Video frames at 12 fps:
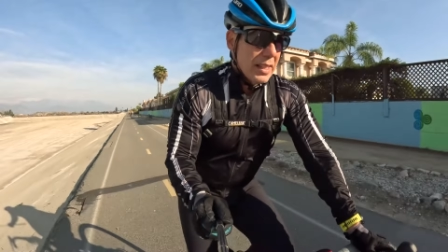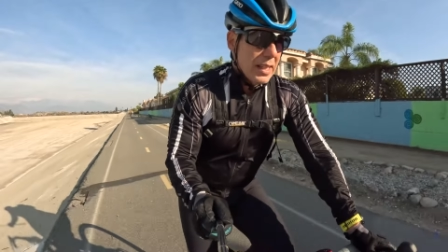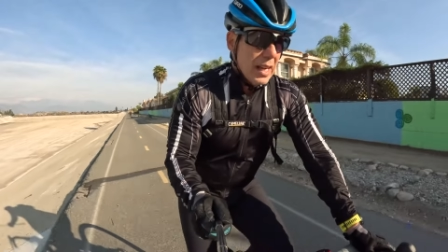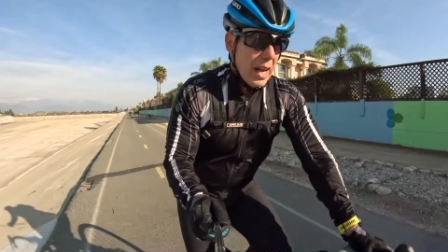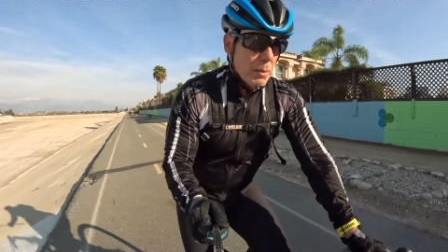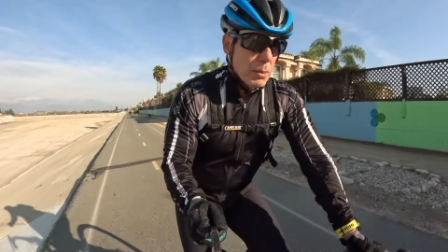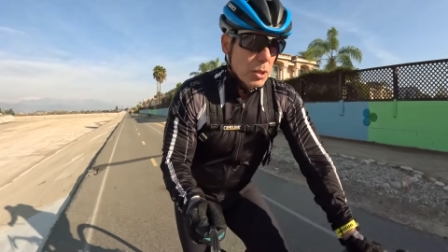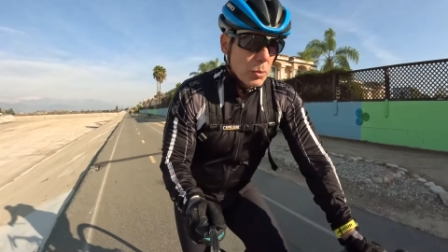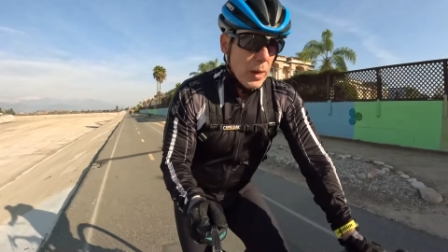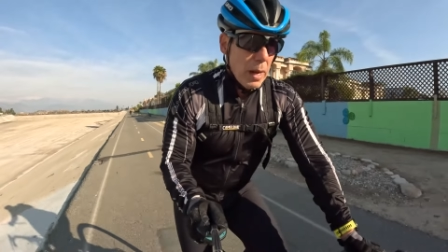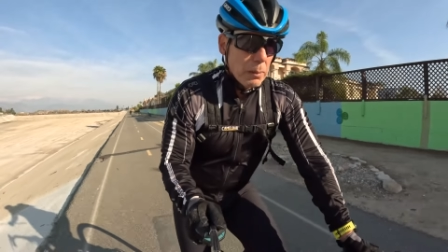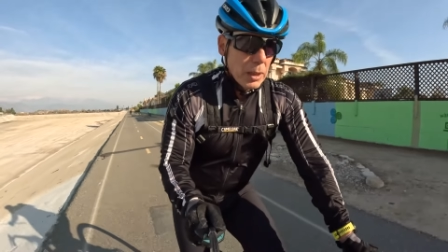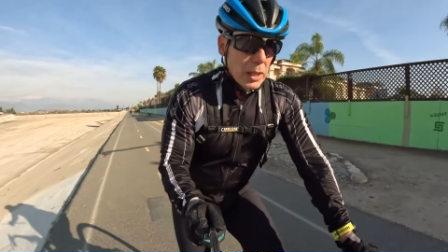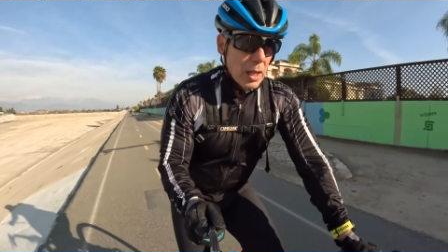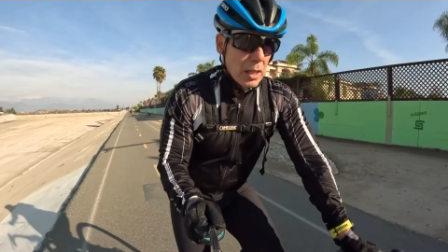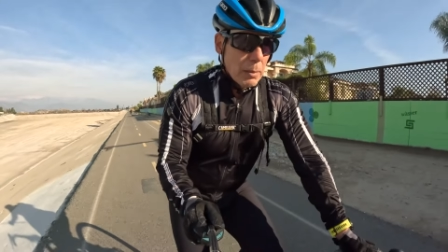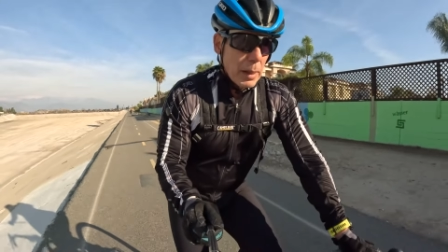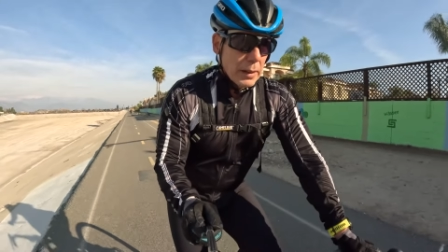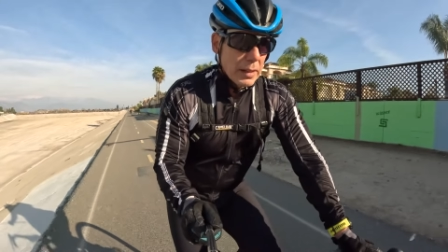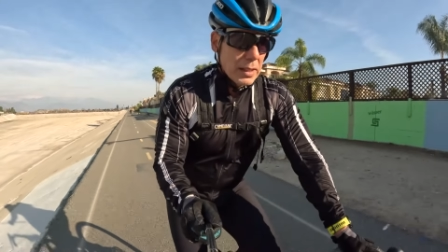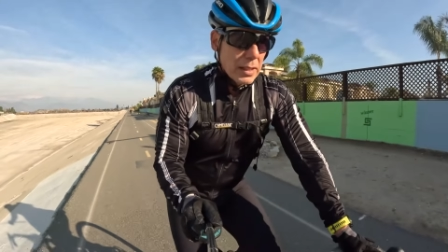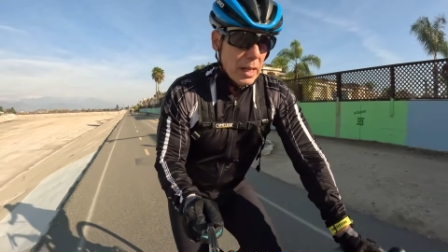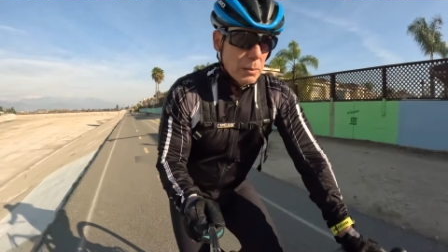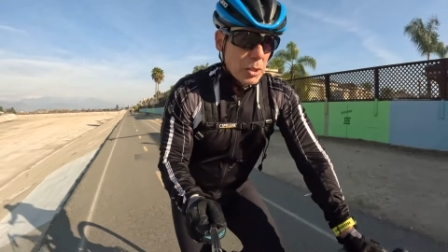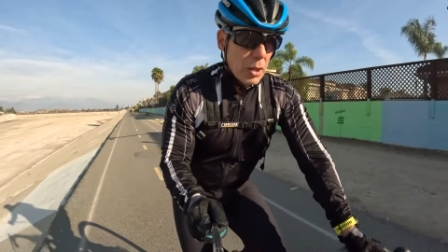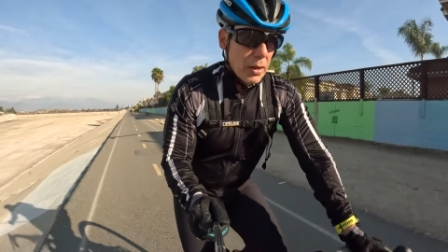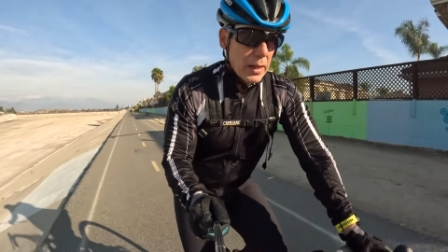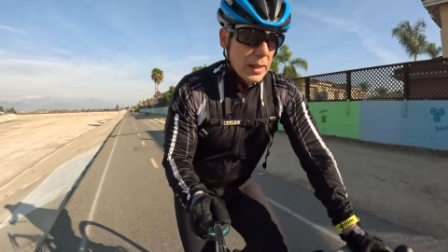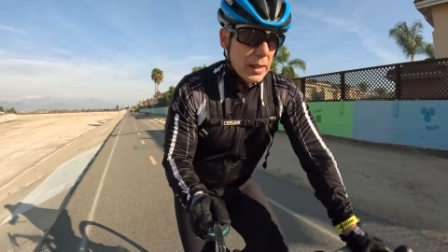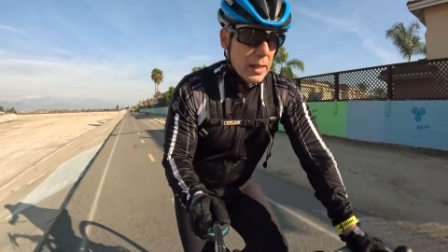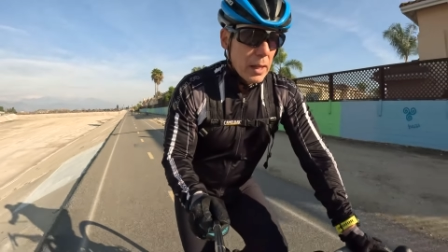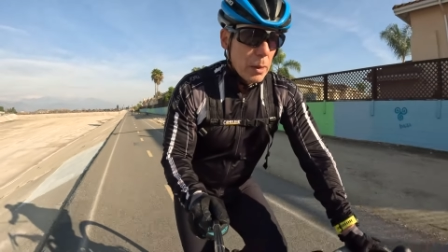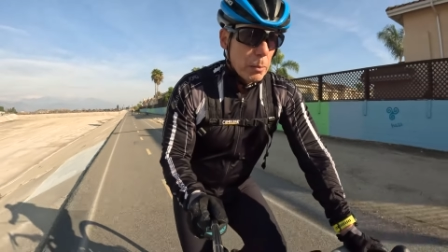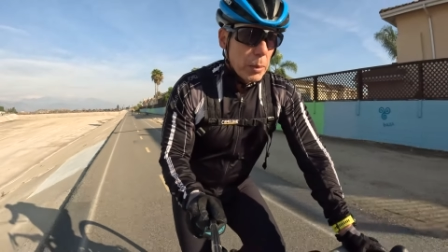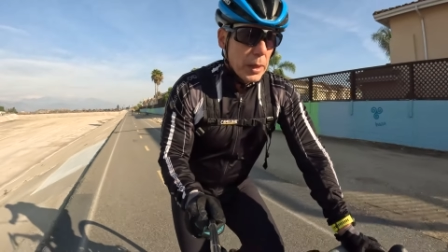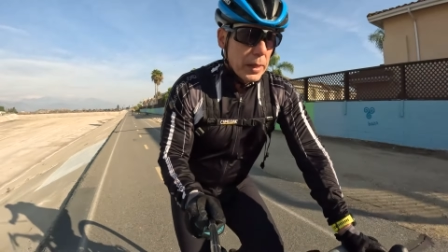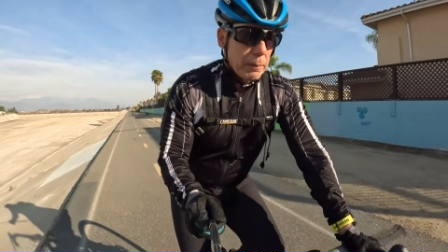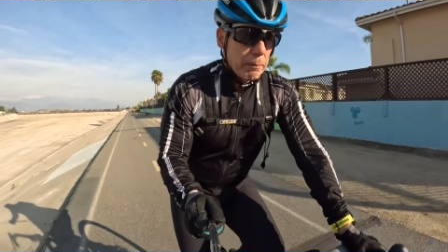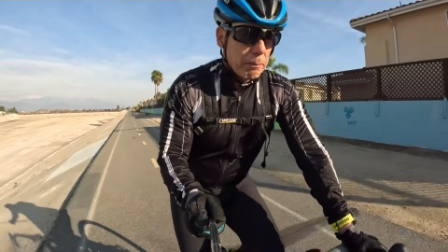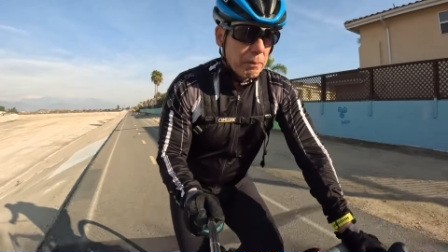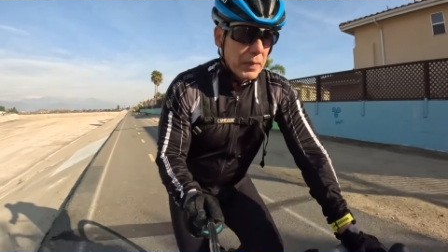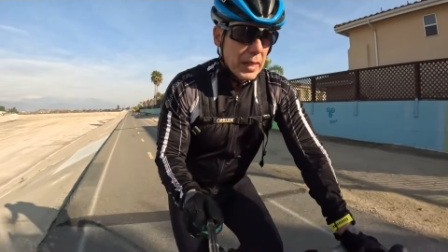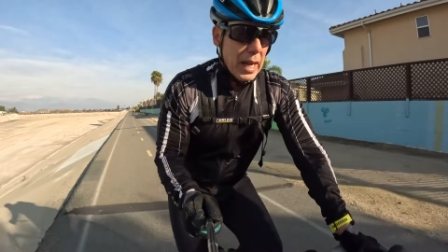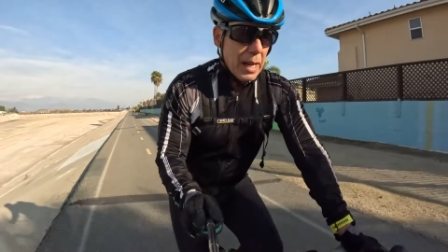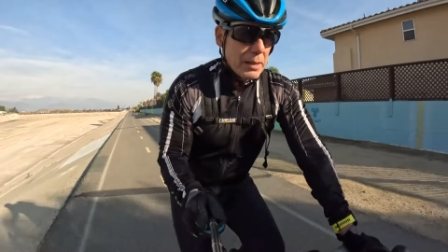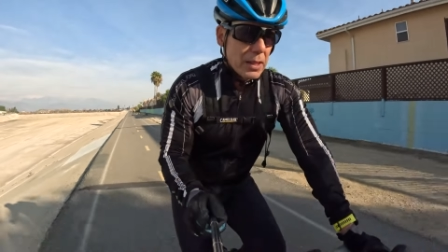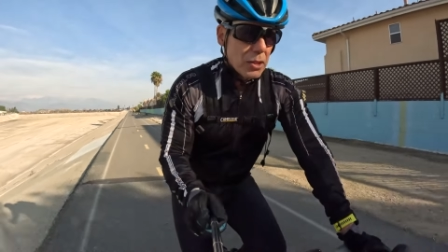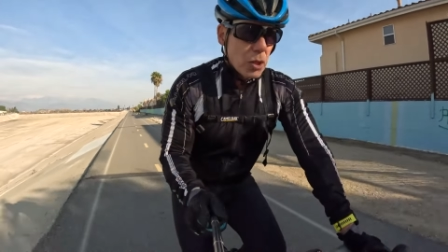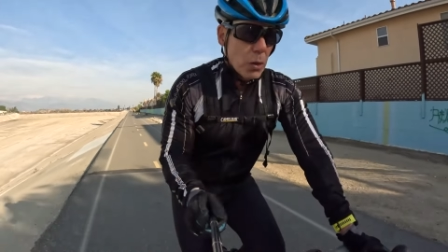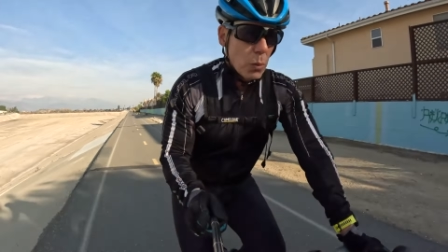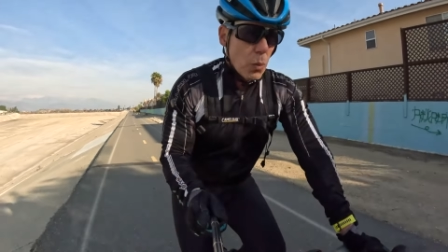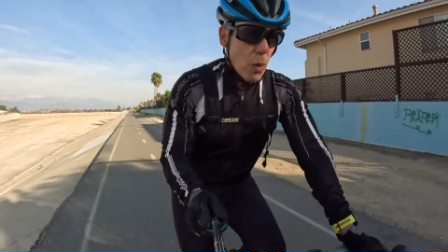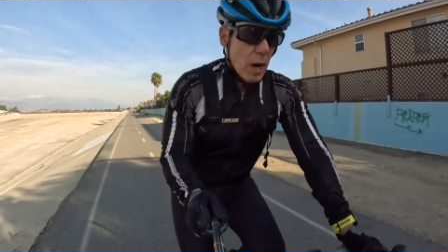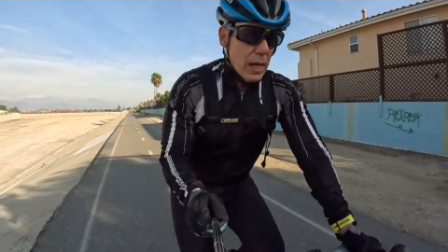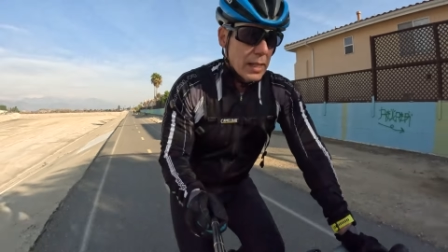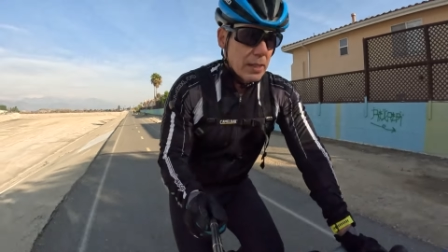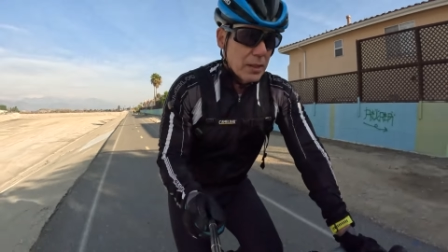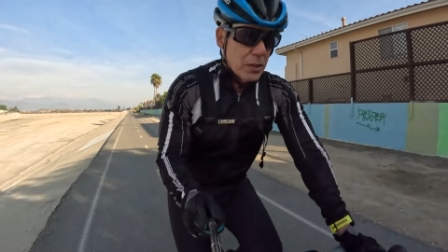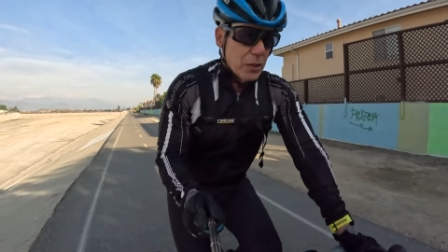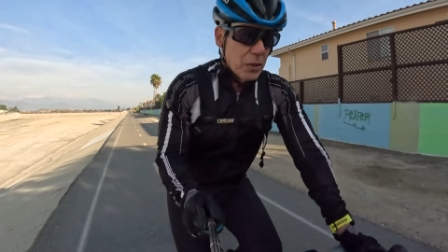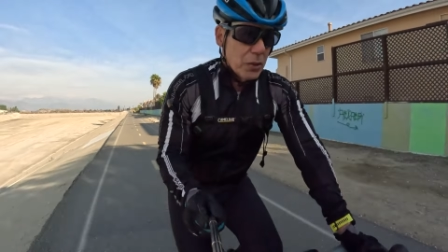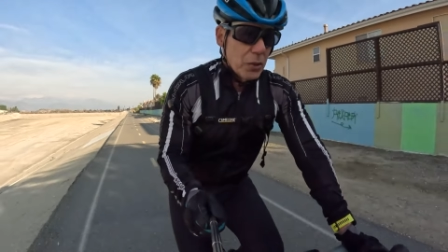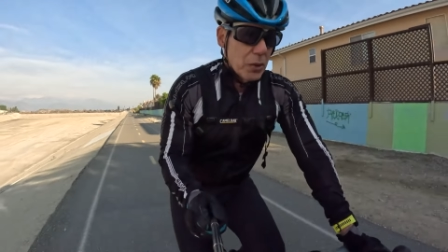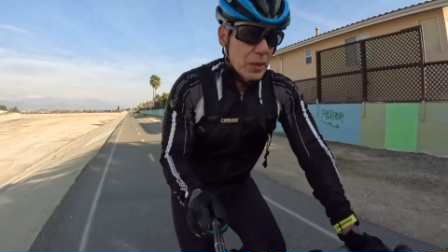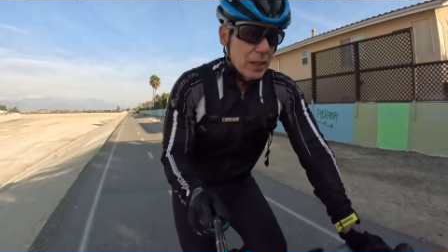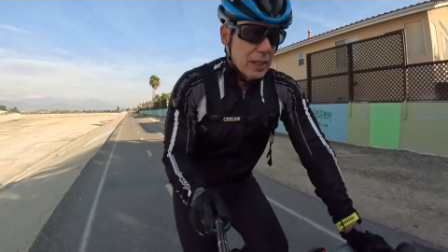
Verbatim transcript: I'm just rambling on about this and I'm sorry but I just don't want to